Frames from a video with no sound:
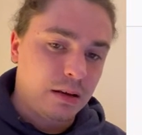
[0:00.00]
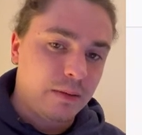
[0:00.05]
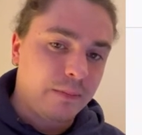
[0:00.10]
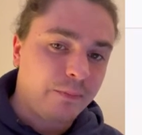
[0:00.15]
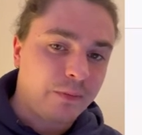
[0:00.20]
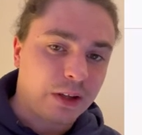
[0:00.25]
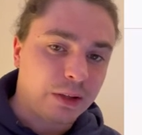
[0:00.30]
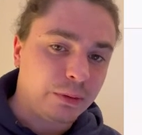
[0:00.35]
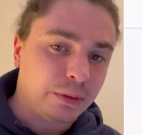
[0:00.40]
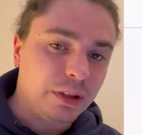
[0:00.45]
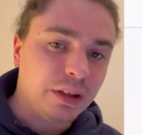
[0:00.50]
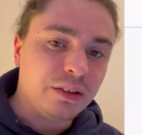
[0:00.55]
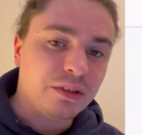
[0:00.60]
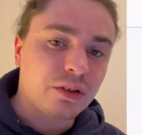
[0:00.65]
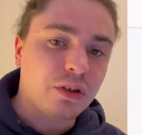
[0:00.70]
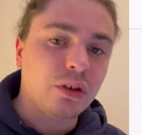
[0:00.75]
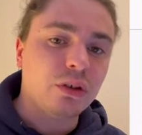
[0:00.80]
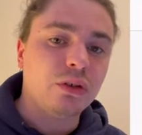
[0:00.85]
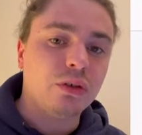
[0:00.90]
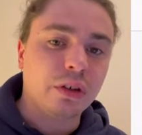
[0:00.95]
that is
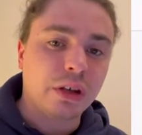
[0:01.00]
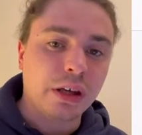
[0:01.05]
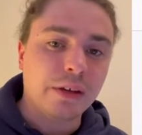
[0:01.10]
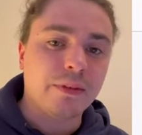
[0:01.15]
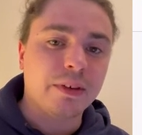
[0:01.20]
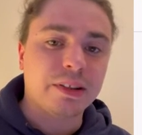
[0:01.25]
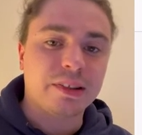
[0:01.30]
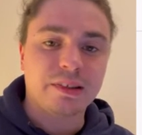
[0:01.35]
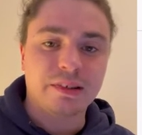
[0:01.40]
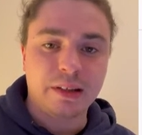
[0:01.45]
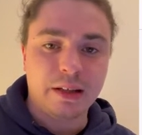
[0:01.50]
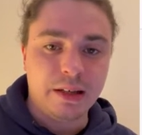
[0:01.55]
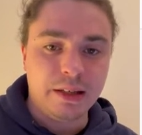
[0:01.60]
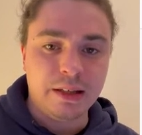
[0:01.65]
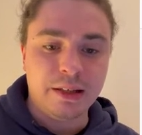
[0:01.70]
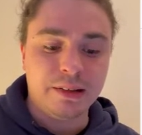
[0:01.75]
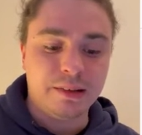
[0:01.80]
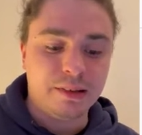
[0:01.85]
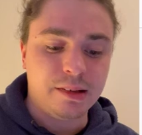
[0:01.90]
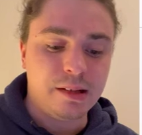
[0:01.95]
going to give us
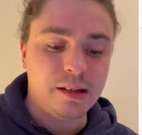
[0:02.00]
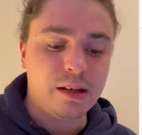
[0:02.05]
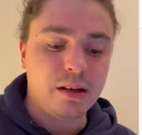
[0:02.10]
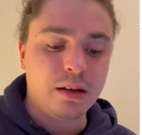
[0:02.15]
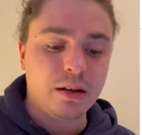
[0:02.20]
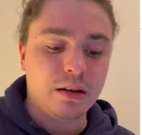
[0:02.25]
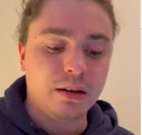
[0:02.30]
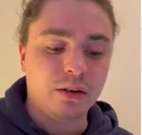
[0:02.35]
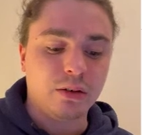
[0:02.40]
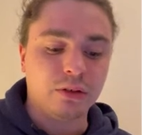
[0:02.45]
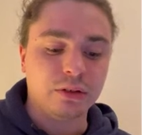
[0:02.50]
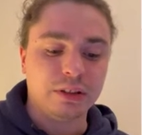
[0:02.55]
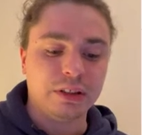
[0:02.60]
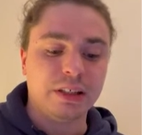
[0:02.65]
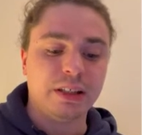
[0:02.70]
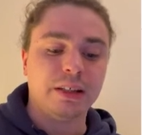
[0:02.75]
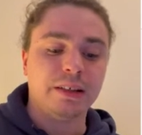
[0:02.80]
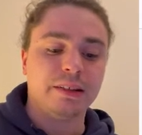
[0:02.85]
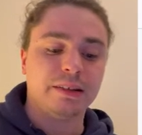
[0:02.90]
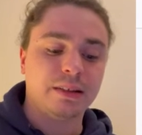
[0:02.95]
easy
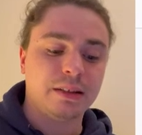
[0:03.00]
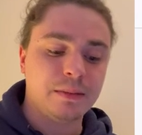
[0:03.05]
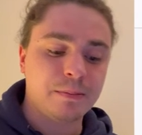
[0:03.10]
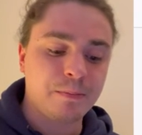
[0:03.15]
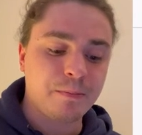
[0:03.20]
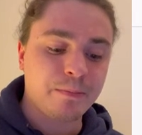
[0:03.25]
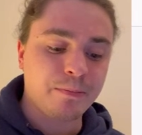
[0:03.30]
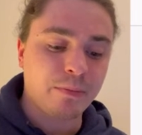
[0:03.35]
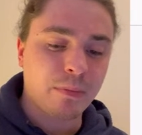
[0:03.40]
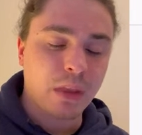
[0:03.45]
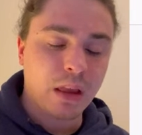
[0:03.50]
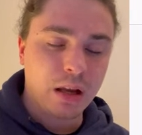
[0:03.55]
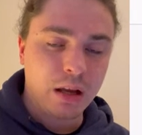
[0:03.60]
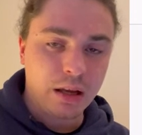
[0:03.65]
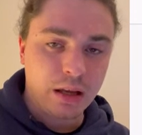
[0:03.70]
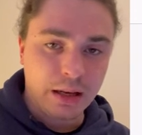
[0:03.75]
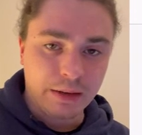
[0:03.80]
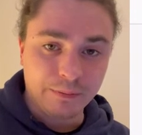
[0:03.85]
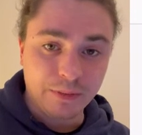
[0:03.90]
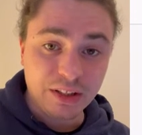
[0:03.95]
ODEs.
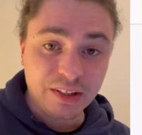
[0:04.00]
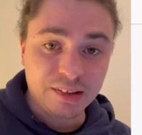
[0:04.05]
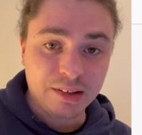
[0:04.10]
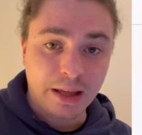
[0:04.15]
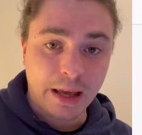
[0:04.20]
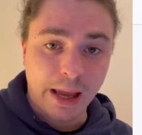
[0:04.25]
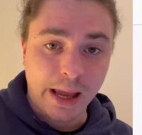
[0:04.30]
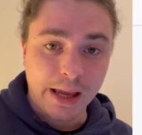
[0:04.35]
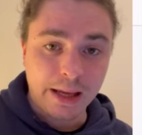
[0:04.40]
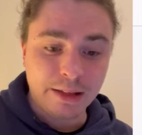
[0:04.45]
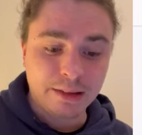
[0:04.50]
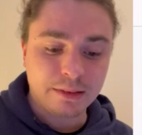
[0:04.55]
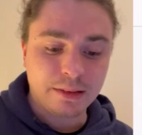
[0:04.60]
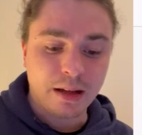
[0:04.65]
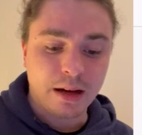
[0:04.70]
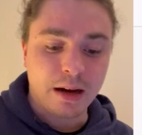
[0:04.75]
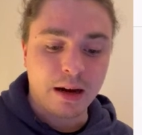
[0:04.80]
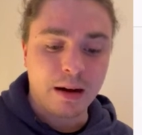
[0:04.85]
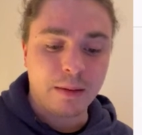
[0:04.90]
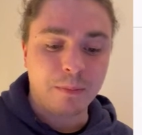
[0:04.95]
In this case,
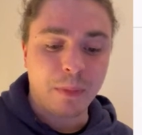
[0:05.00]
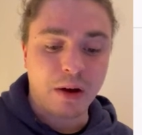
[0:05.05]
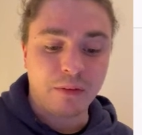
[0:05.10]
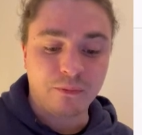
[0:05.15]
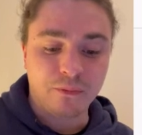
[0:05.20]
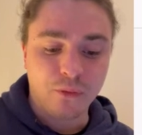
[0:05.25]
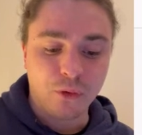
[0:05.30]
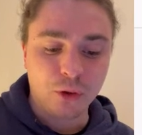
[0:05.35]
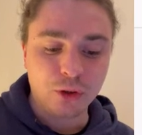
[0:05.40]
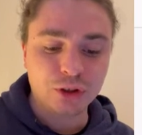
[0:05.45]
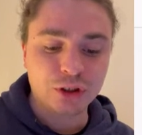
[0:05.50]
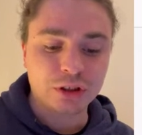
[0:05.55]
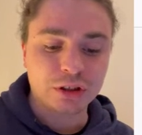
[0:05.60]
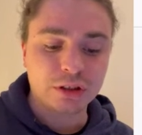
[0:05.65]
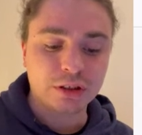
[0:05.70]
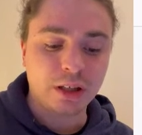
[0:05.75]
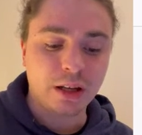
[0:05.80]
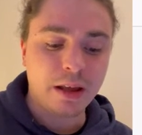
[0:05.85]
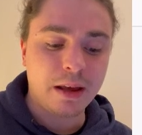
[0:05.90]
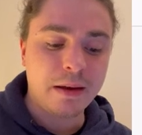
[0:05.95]

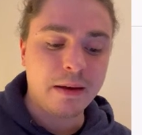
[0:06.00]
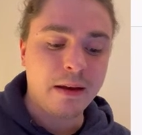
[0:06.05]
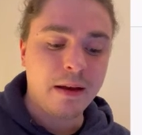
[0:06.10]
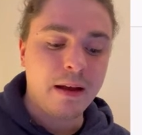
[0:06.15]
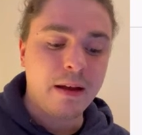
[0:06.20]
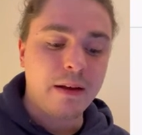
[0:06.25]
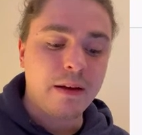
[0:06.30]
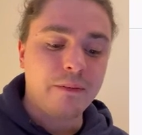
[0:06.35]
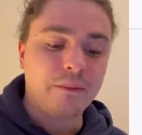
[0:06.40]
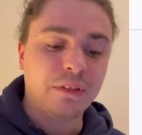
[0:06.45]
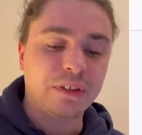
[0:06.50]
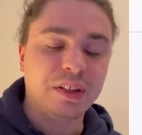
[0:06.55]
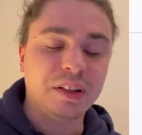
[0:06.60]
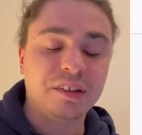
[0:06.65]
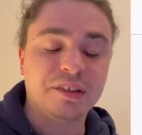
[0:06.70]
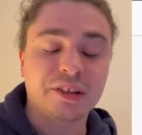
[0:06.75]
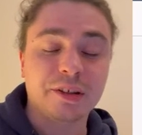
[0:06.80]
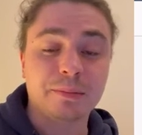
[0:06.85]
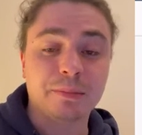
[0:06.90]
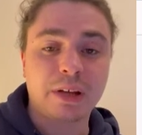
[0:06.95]
unfortunately, the
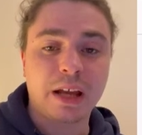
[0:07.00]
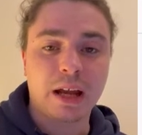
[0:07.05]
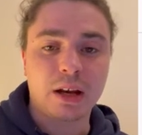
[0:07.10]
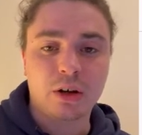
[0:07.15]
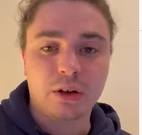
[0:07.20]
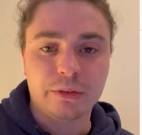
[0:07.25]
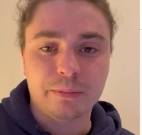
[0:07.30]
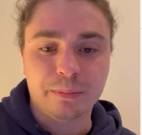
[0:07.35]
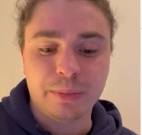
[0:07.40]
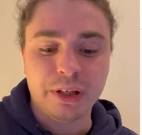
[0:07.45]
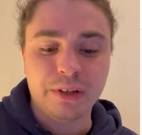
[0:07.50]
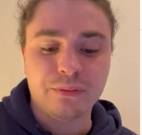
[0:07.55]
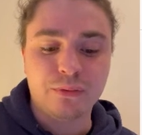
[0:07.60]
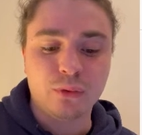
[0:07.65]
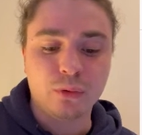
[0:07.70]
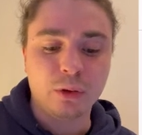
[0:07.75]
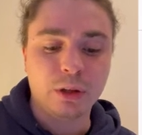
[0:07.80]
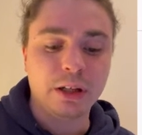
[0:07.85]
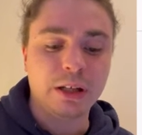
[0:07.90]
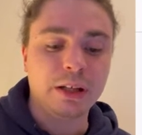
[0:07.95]
system cannot be
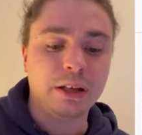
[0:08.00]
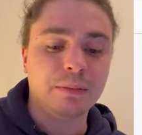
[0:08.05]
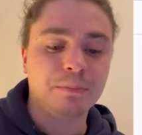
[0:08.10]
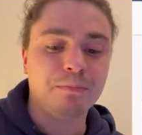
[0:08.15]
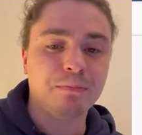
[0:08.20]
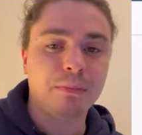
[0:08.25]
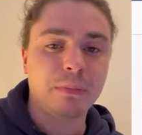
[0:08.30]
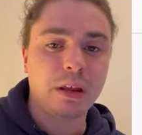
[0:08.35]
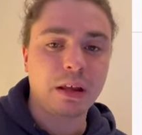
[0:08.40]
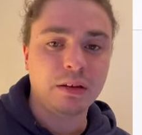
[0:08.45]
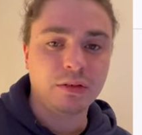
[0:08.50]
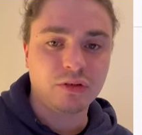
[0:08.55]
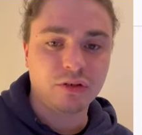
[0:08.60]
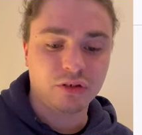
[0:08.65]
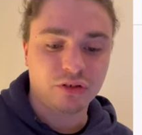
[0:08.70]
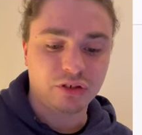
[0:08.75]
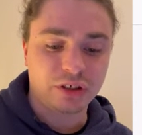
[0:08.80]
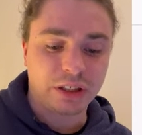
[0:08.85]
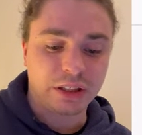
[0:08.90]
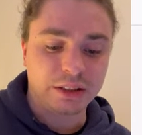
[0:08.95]
fully
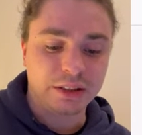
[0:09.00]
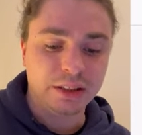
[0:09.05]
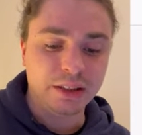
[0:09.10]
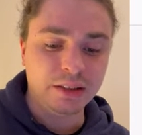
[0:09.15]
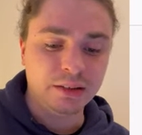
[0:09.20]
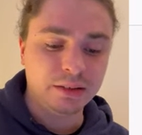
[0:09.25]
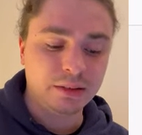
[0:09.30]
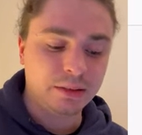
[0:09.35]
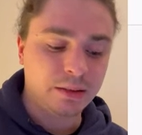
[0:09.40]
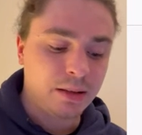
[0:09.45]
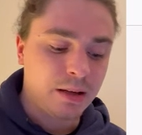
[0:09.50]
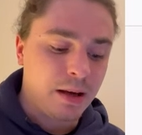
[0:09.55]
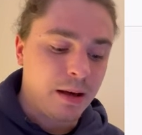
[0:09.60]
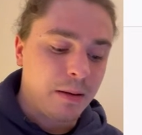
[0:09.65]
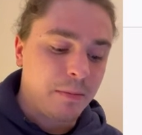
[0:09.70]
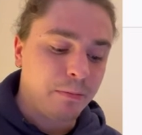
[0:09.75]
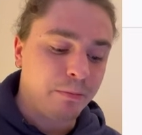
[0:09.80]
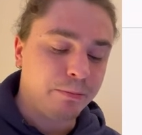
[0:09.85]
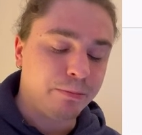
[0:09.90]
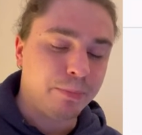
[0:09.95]
integrated,
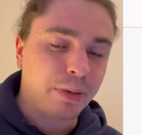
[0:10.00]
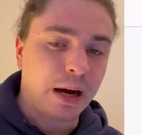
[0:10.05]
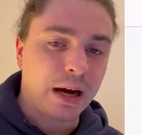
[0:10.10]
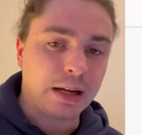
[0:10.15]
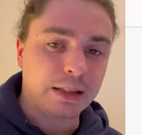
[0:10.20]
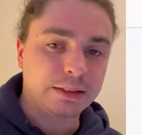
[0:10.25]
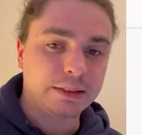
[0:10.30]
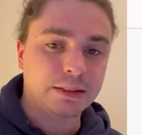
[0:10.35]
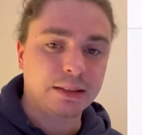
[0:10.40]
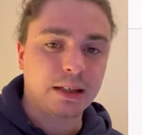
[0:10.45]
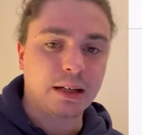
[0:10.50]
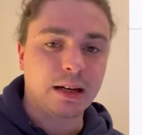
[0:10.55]
but